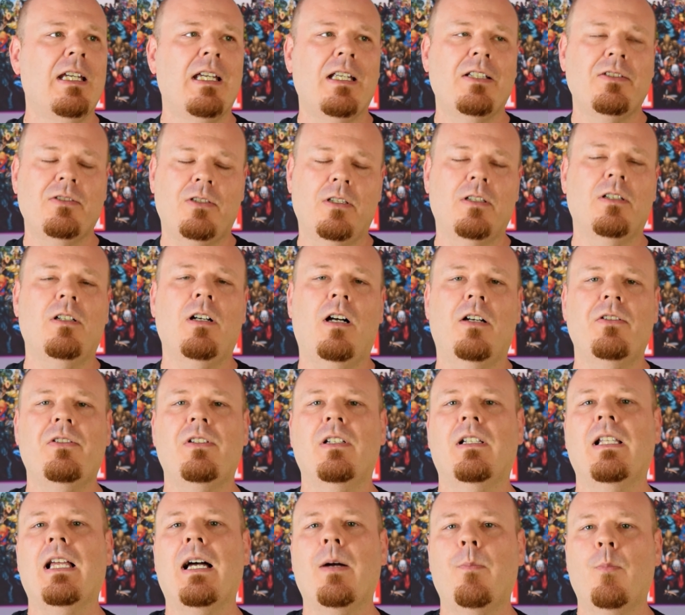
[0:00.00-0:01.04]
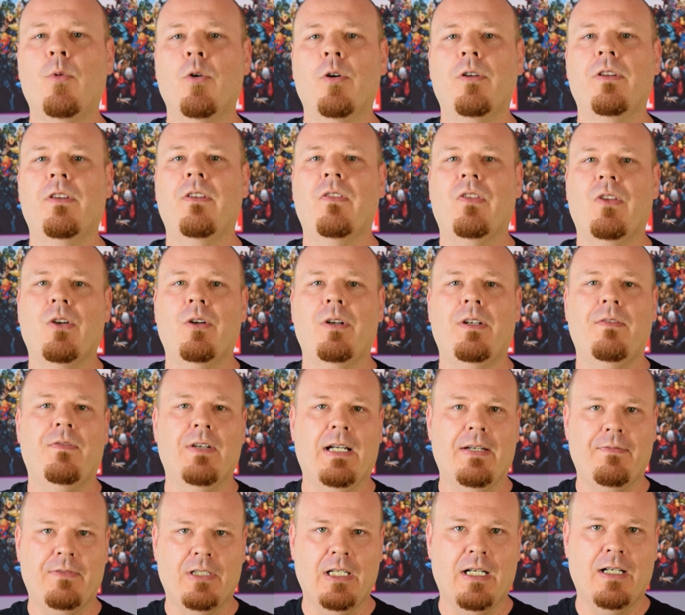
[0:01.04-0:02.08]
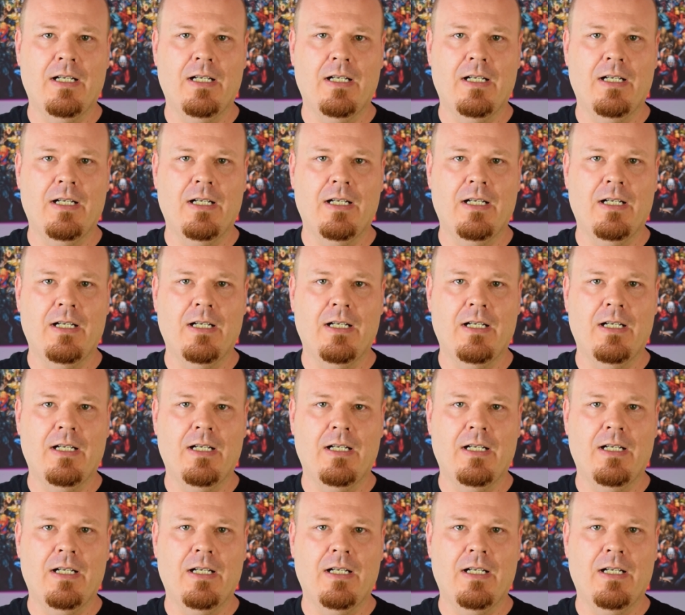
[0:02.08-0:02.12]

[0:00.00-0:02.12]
it's going to cost you a lot more than $35.